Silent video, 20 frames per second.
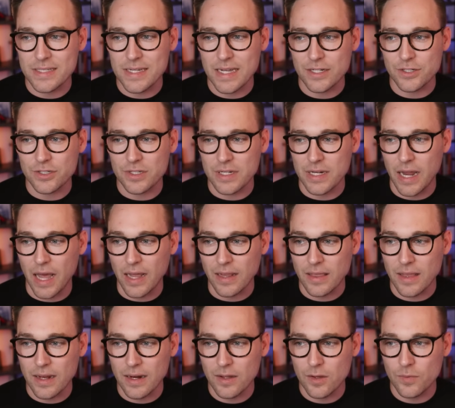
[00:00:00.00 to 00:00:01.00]
actually not
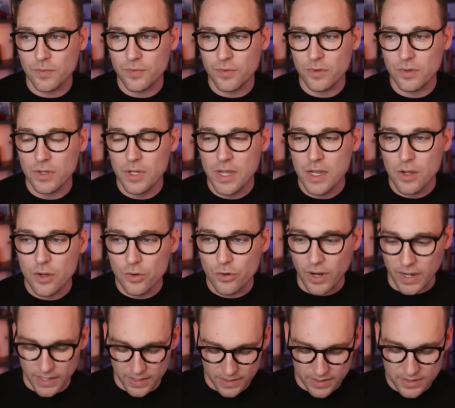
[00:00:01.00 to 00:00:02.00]
that helpful.
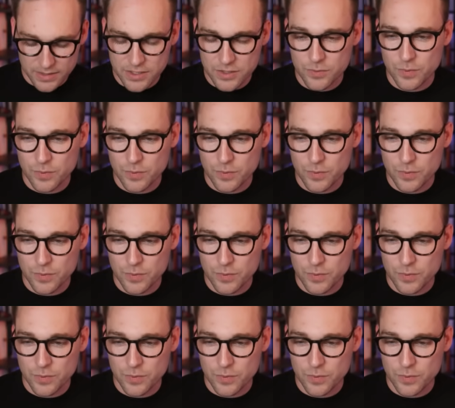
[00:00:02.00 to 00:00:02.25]
Great. This is